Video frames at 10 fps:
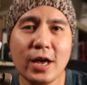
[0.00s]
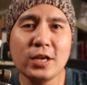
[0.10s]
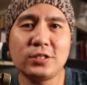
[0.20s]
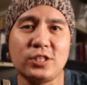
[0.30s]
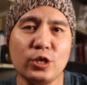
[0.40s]

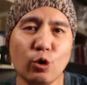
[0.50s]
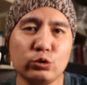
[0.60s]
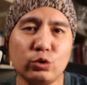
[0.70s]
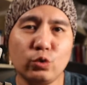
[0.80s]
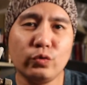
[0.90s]

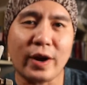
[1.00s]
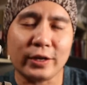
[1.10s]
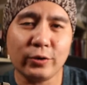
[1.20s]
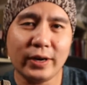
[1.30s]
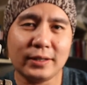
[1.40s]
CO2
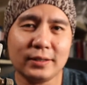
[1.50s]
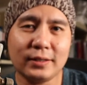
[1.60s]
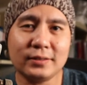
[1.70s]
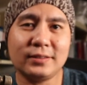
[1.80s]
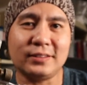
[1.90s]

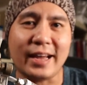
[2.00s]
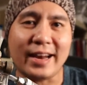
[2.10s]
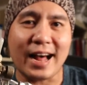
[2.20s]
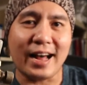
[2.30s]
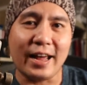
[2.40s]
regulator
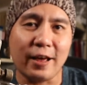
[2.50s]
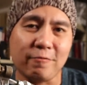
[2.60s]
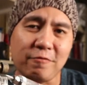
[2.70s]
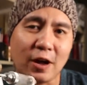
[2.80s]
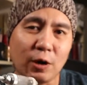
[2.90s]
that I have
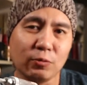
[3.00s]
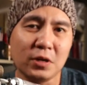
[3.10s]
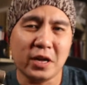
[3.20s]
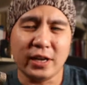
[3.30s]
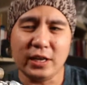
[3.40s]
found
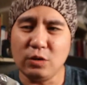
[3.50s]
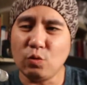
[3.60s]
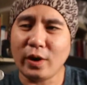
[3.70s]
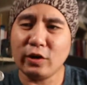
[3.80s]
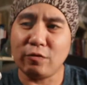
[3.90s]
in
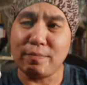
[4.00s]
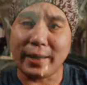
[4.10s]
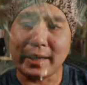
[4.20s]
one of my